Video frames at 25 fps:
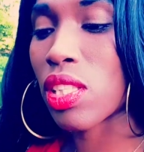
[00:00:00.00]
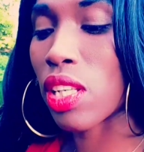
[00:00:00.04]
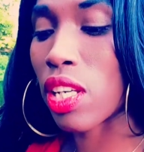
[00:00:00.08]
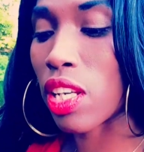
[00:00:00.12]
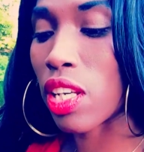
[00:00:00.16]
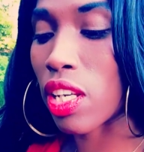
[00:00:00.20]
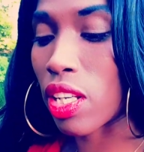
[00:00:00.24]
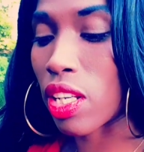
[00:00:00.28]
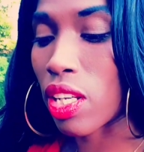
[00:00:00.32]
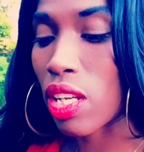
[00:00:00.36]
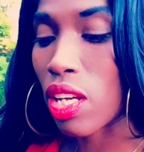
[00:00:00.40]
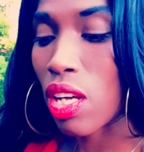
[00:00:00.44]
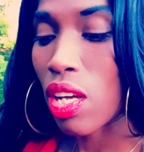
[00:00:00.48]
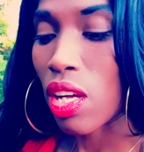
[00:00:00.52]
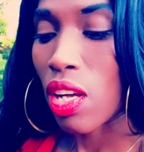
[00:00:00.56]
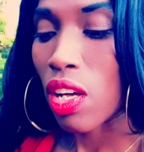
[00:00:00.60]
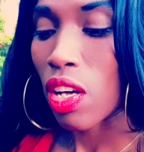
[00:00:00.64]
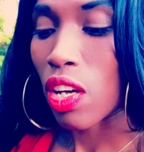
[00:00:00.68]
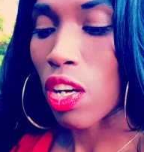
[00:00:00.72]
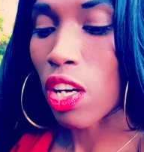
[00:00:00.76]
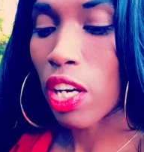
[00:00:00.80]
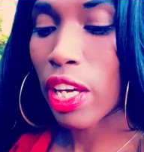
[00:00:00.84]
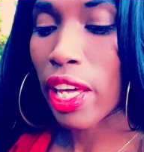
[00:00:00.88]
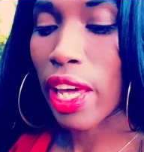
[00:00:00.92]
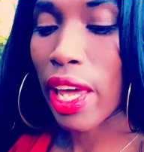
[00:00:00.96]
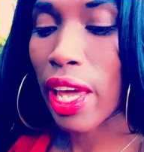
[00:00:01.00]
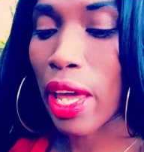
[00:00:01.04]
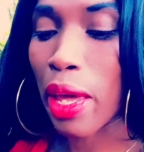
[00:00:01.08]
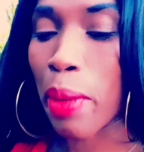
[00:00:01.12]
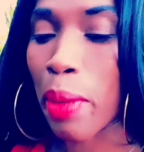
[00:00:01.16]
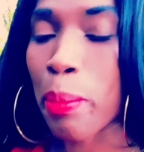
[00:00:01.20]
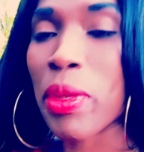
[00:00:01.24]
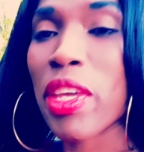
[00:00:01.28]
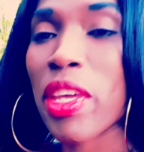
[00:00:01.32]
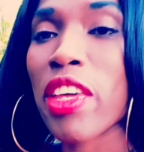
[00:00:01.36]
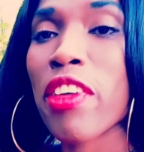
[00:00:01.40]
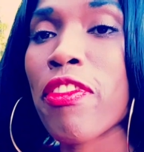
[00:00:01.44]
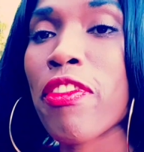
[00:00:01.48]
saying. Okay,
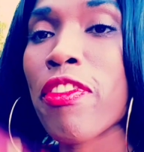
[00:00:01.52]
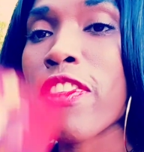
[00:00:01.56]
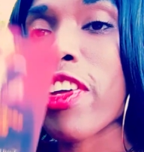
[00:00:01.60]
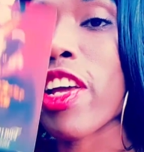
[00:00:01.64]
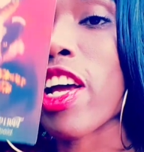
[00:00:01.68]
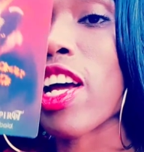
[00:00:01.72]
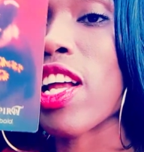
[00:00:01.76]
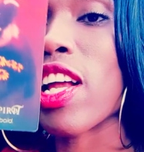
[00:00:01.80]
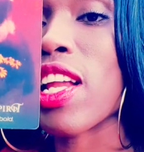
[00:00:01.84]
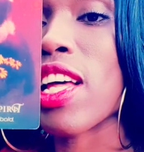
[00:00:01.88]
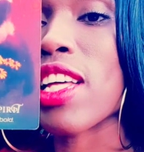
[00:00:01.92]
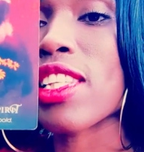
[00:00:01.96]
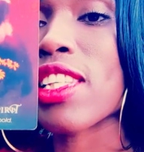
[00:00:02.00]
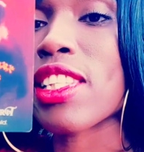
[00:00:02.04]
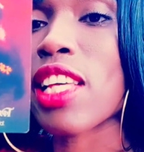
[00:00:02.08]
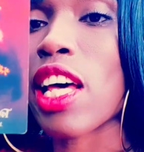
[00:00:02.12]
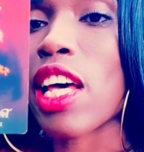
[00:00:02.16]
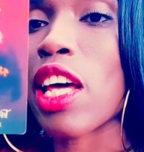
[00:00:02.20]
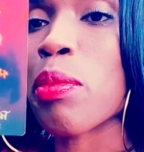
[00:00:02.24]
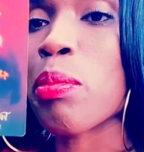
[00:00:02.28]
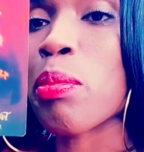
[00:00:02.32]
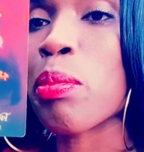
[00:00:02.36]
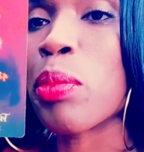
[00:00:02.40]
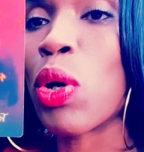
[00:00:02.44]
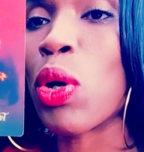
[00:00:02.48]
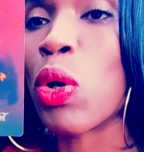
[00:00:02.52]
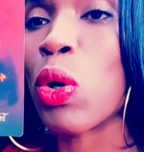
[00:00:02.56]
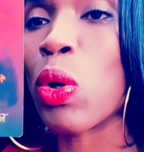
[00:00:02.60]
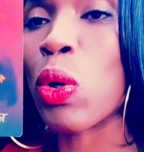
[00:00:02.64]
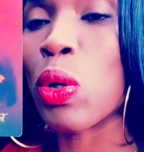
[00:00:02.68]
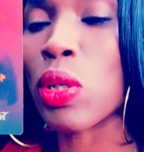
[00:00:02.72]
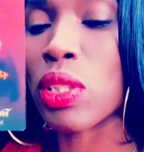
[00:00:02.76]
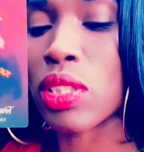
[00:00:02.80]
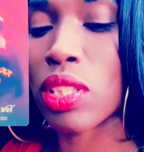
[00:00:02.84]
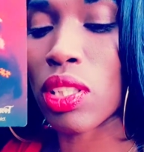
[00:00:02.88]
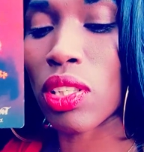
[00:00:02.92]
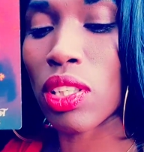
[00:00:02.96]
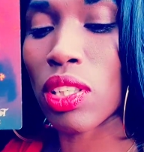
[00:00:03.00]
be fearless and
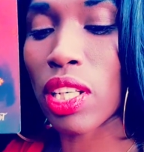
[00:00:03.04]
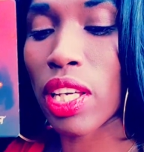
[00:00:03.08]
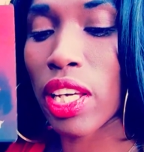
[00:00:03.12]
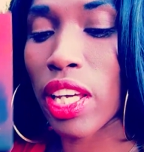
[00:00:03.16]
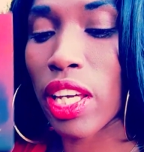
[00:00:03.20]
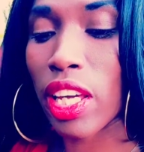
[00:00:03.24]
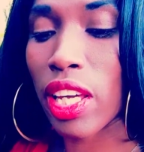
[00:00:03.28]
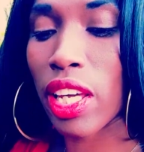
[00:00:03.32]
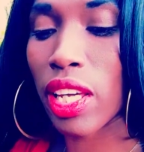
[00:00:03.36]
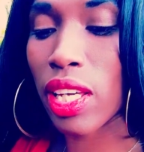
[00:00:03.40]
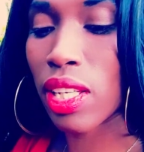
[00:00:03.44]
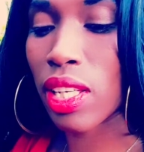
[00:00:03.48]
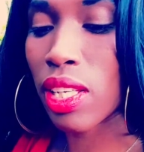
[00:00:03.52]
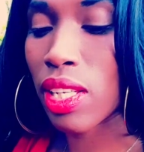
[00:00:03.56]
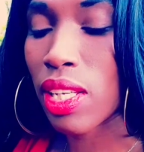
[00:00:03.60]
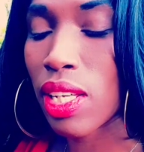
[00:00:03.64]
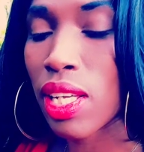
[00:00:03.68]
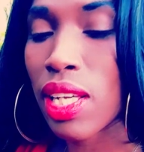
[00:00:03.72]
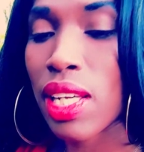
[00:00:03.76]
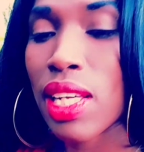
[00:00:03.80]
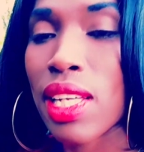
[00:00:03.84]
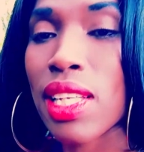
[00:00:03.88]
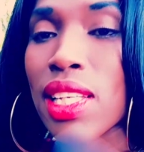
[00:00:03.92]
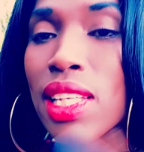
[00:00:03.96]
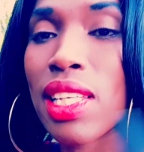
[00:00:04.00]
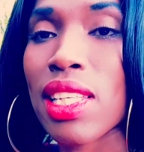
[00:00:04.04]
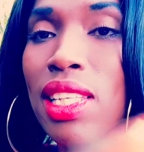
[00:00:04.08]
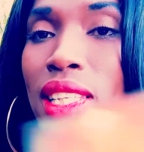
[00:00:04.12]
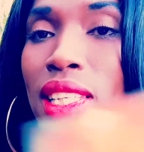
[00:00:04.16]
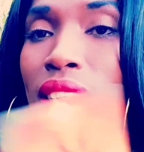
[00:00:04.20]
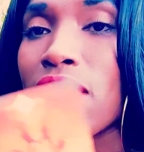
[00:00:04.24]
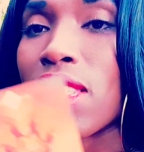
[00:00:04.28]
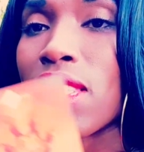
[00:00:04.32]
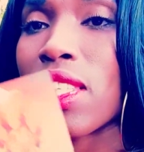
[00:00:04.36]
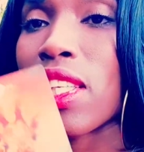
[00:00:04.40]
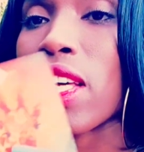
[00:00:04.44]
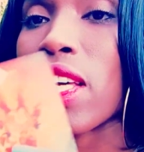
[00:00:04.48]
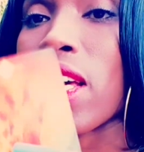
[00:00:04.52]
bold, okay?
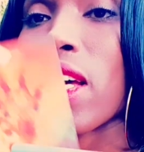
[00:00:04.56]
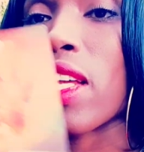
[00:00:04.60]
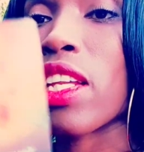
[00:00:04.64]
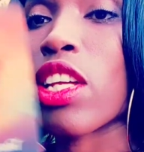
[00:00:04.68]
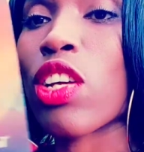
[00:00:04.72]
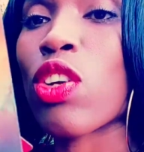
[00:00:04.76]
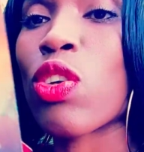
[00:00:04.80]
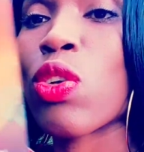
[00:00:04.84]
Siehe die